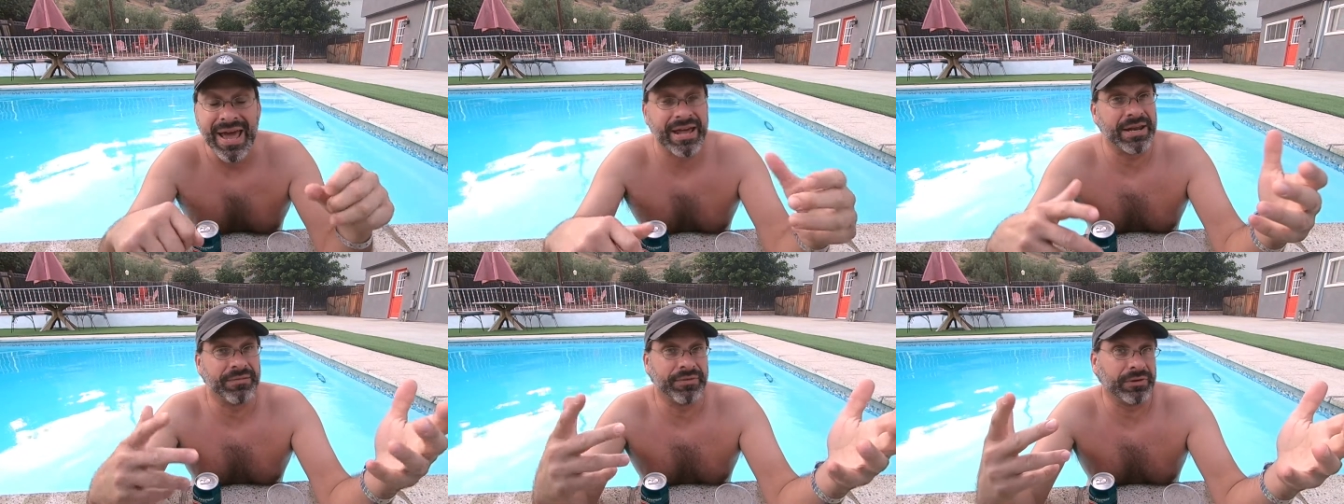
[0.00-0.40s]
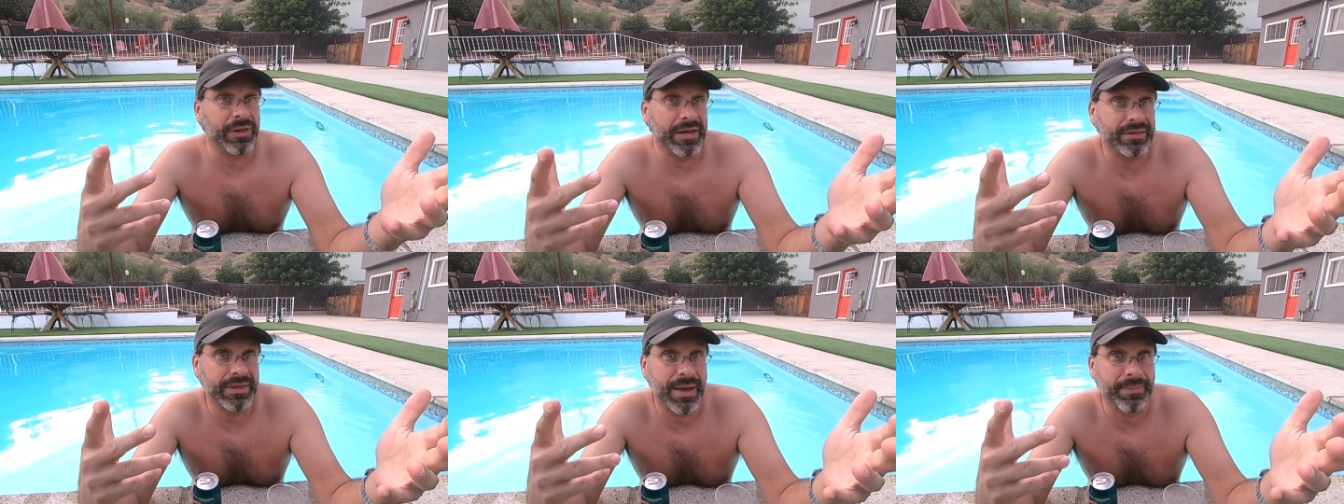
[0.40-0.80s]
And if you
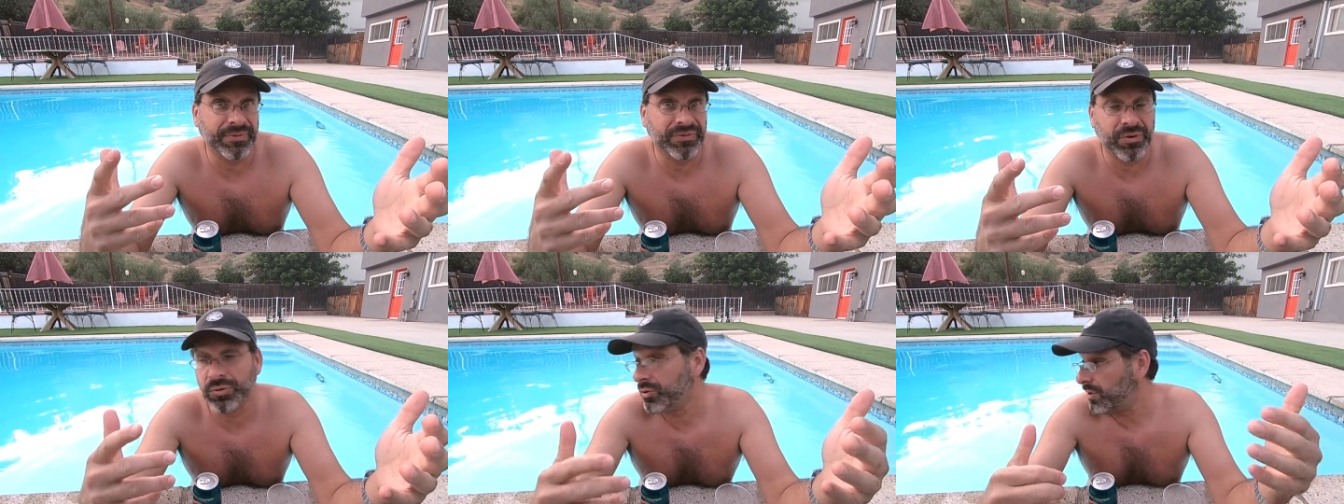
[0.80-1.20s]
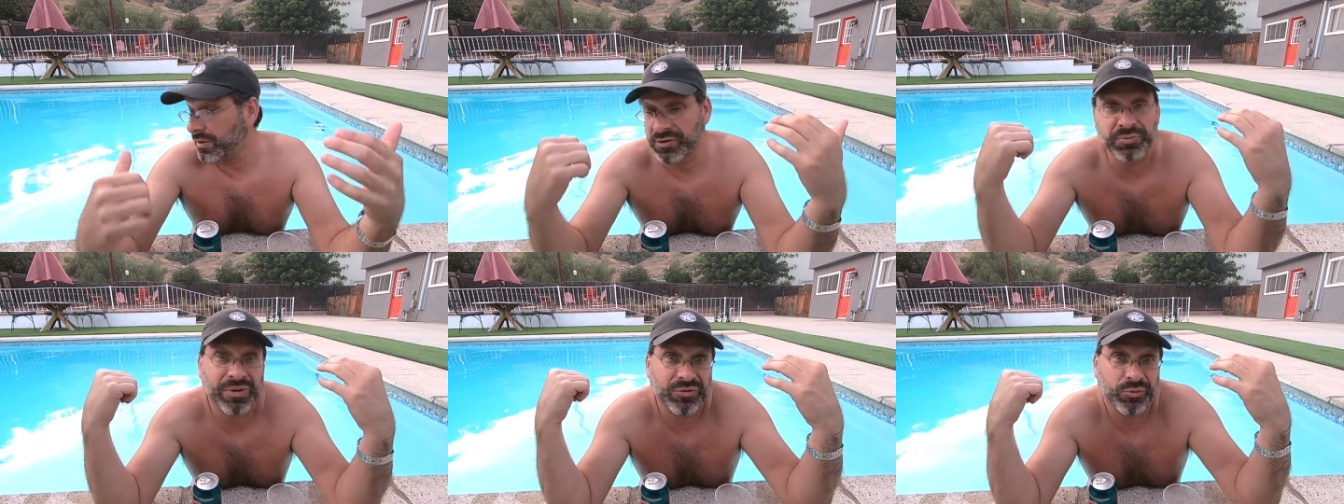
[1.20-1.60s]
like the episode,
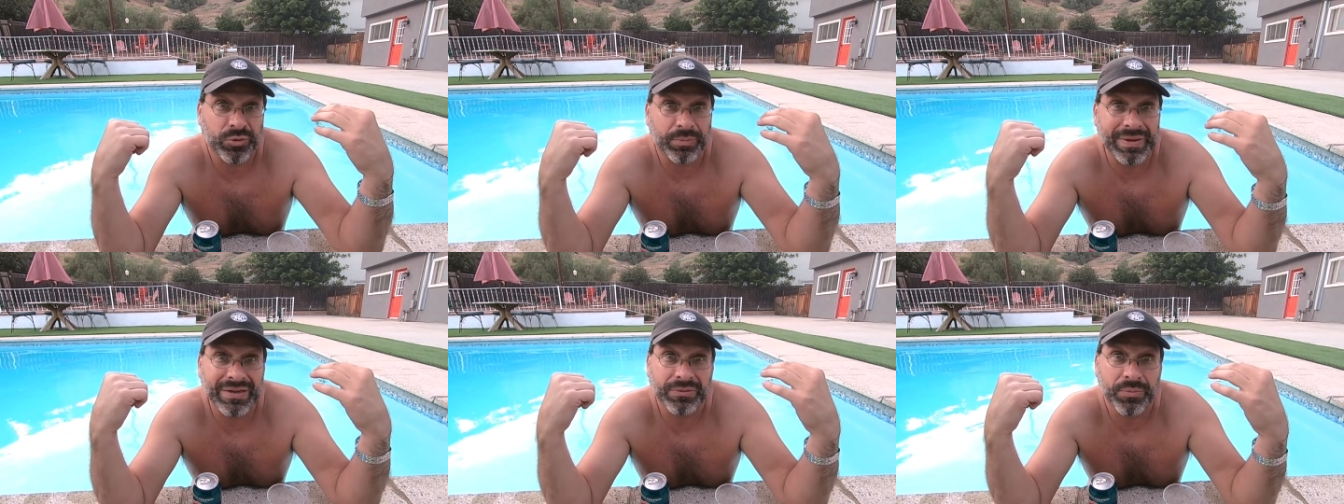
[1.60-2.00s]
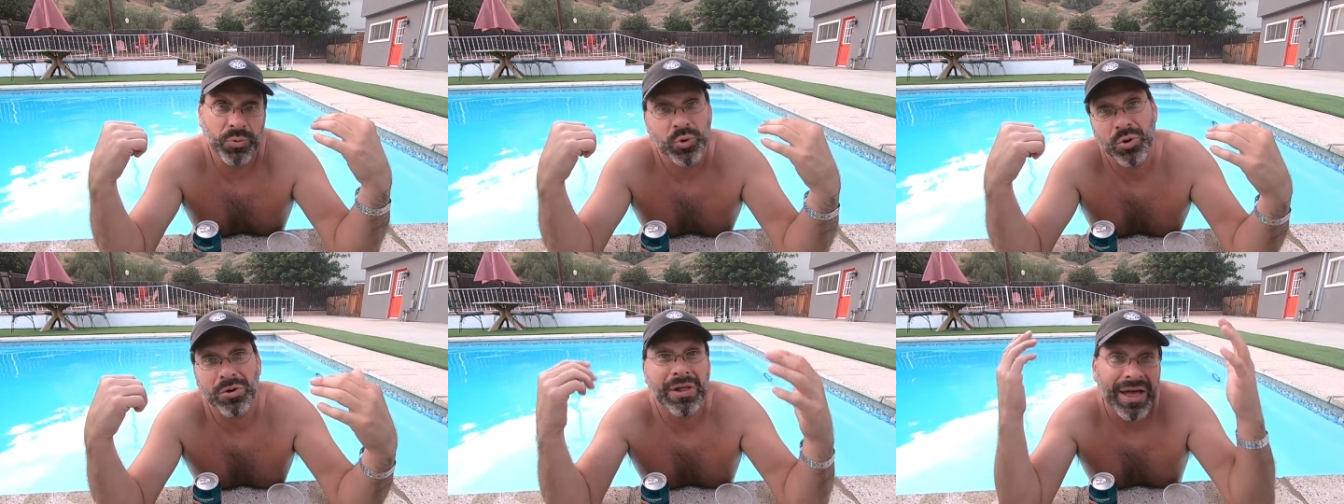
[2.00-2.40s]
especially with me in the
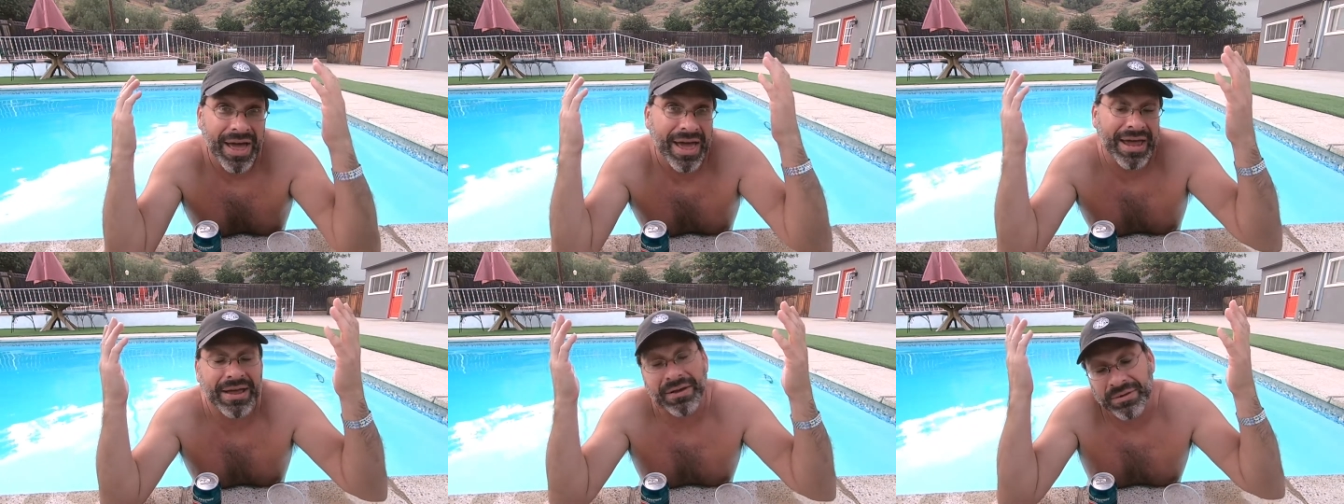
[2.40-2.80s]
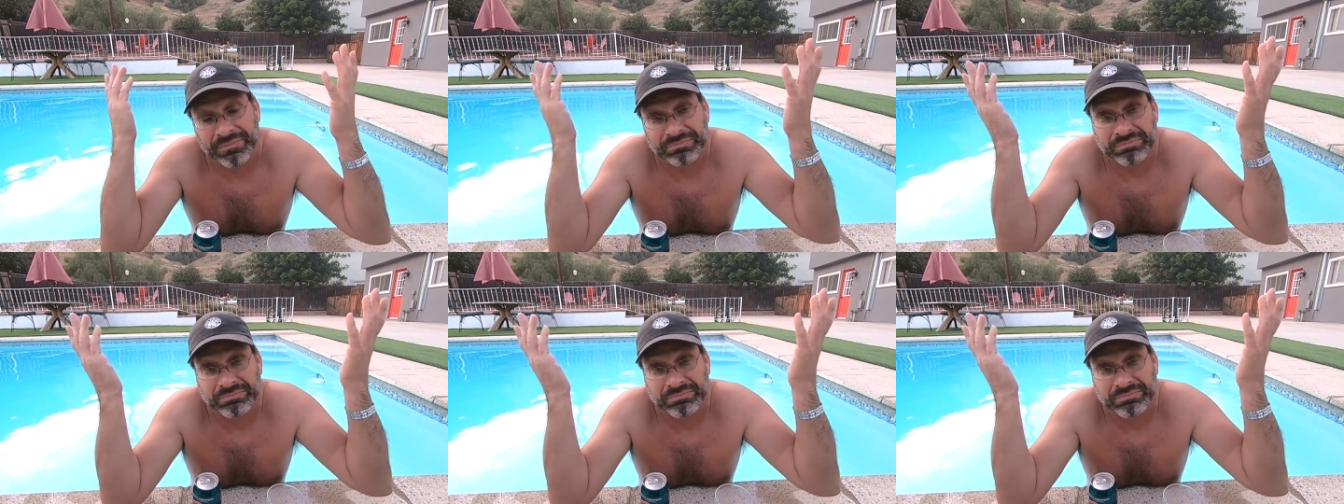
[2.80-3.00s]
pool, hey,